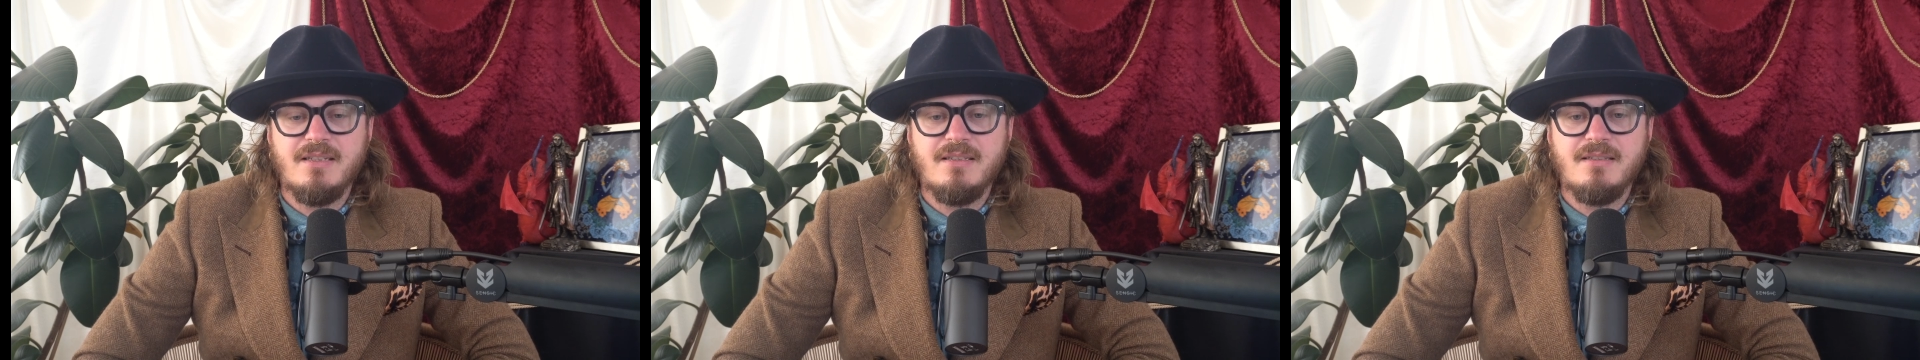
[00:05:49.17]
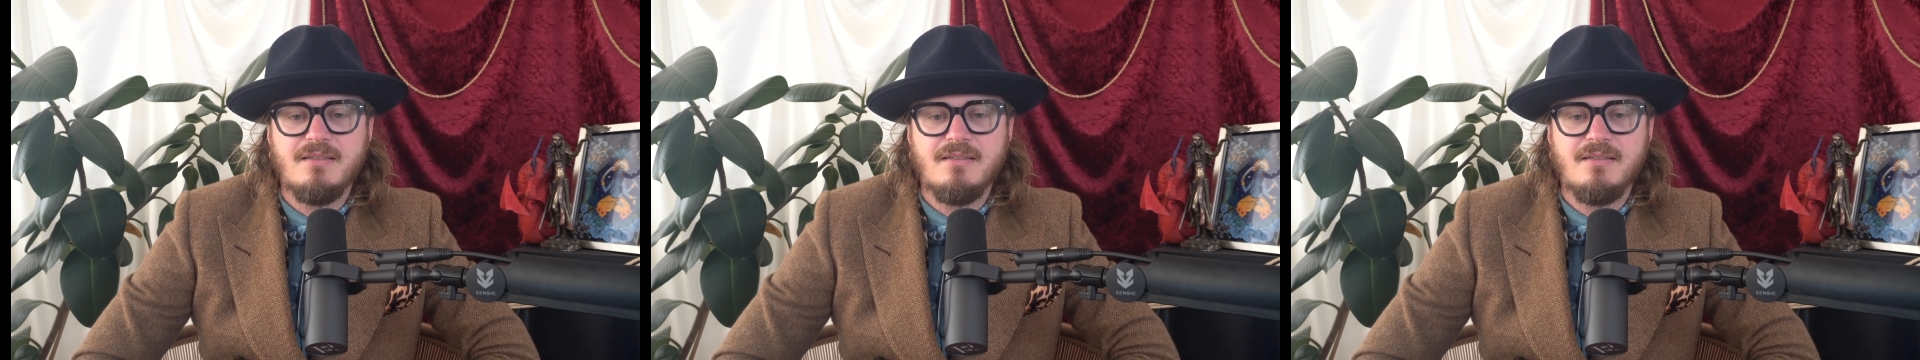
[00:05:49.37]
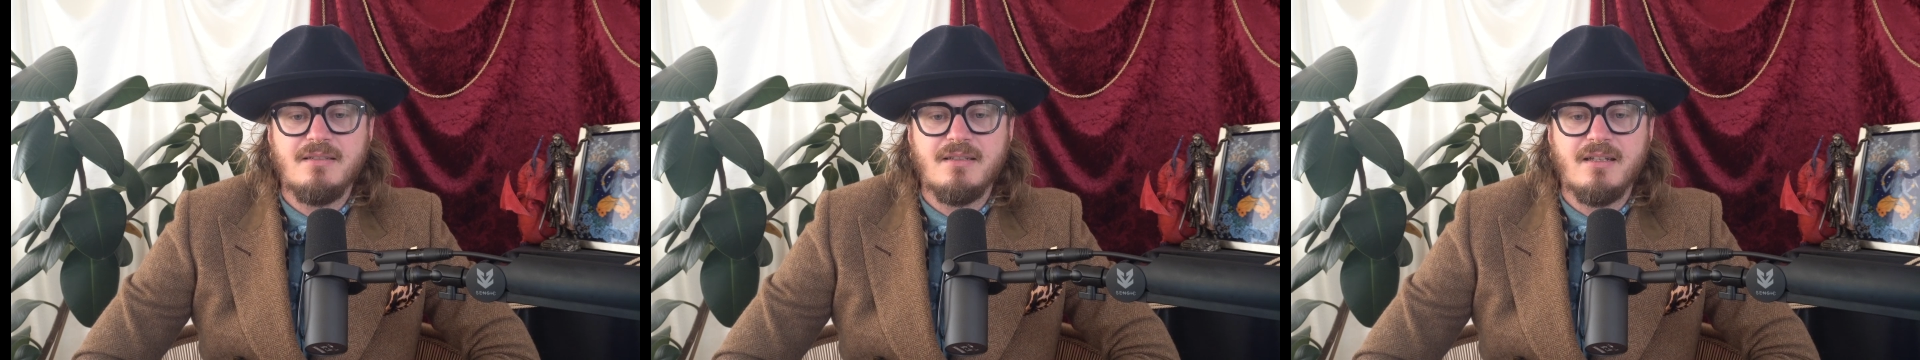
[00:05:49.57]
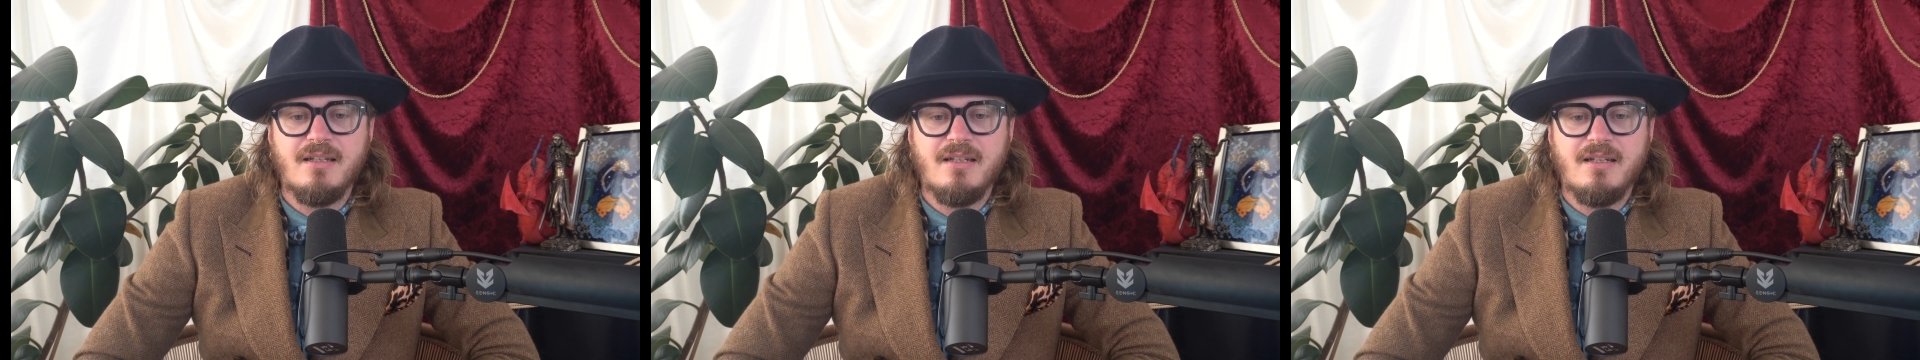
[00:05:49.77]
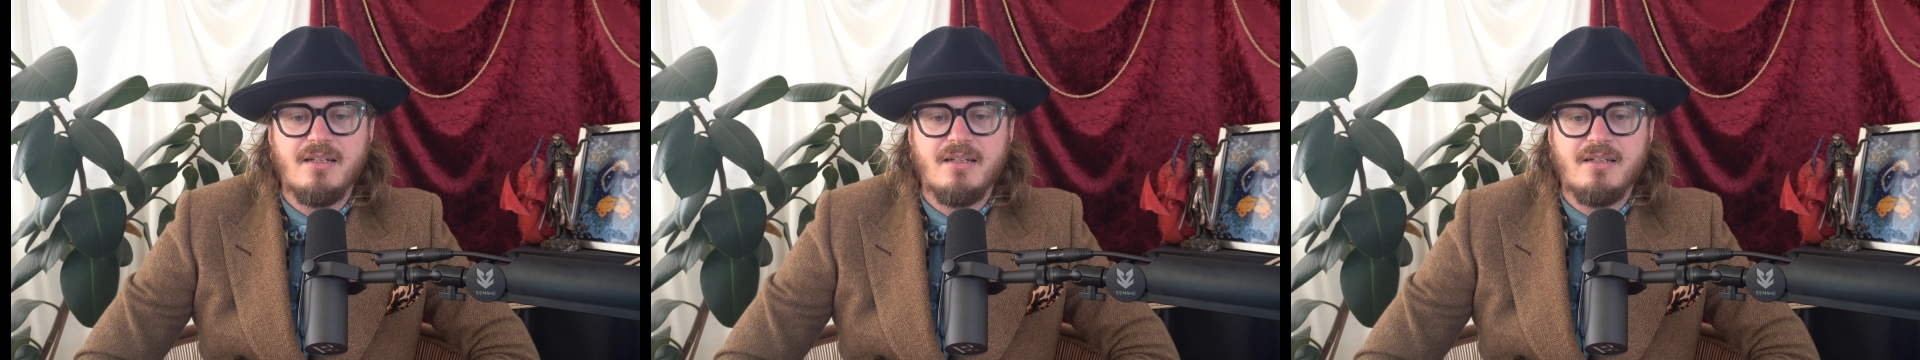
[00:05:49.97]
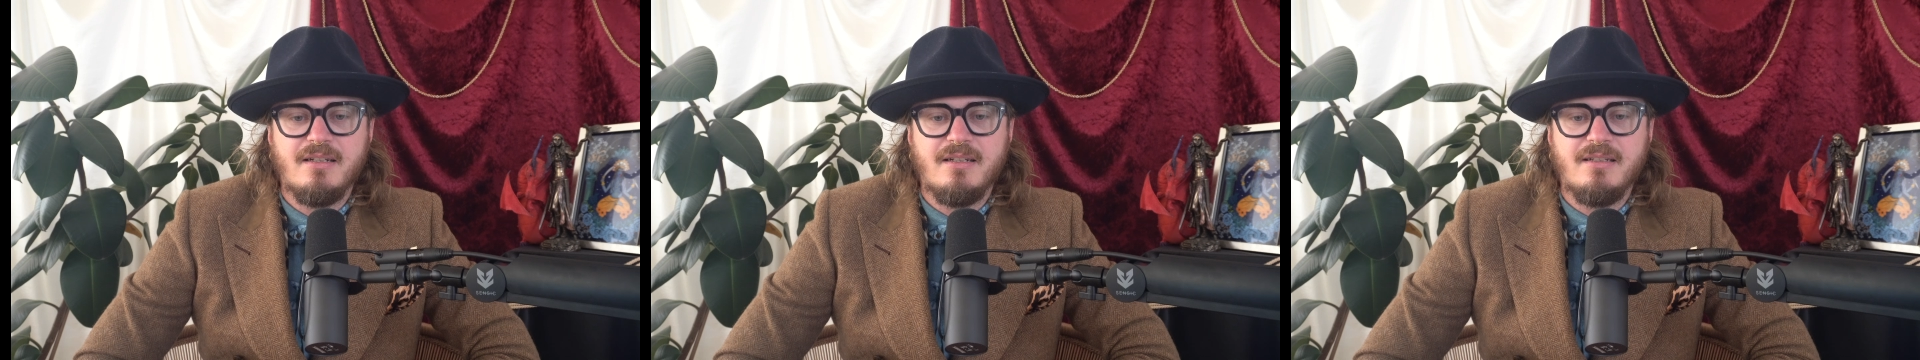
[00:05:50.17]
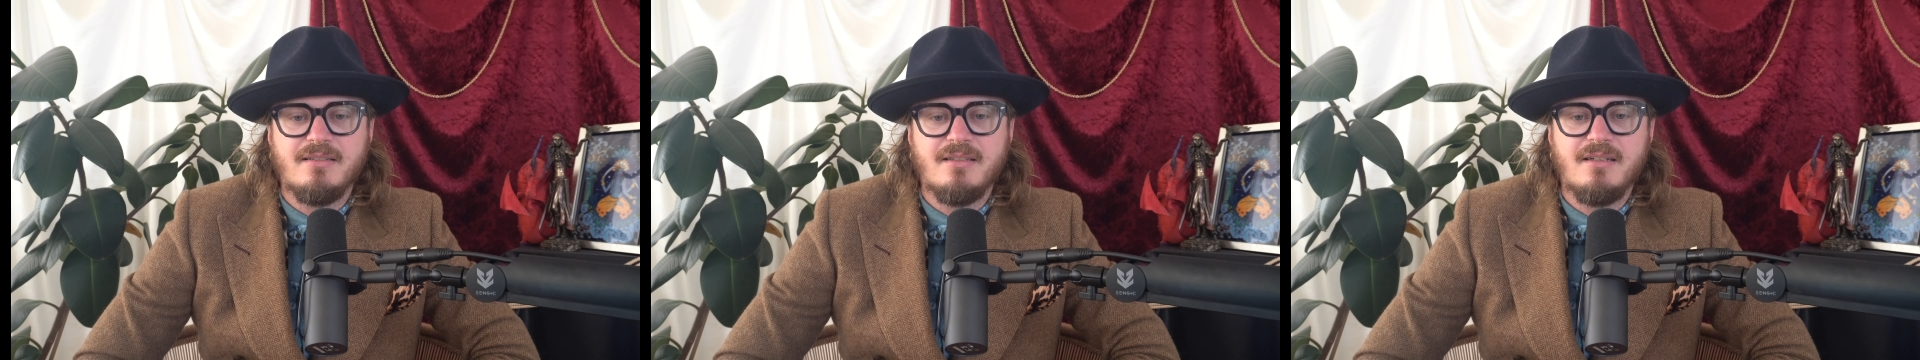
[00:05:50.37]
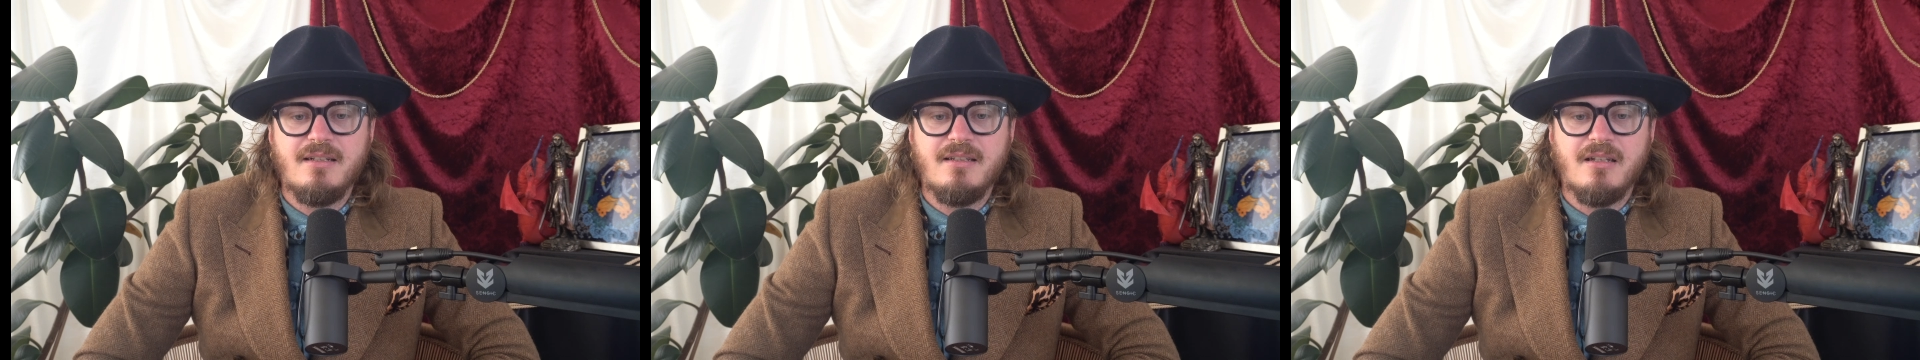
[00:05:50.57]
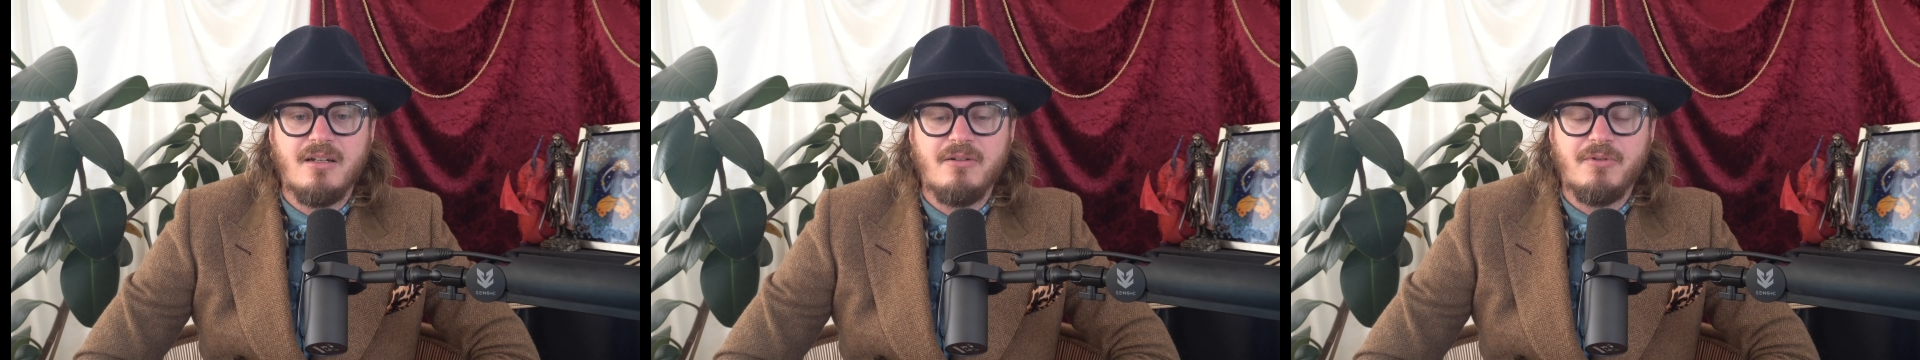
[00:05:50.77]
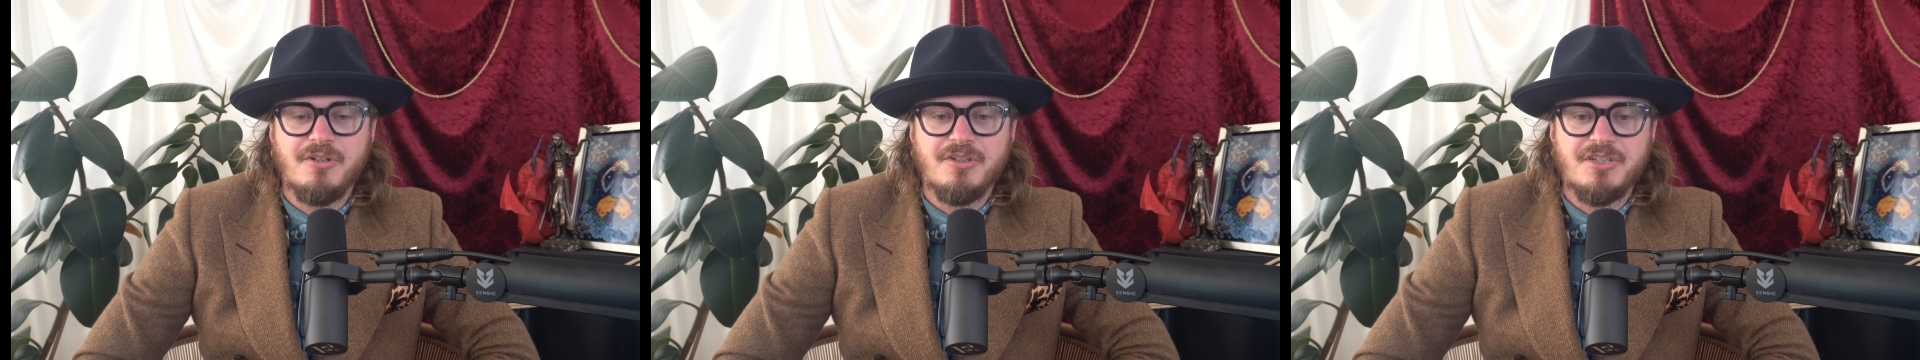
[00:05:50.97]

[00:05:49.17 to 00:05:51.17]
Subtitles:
And it's something that I want to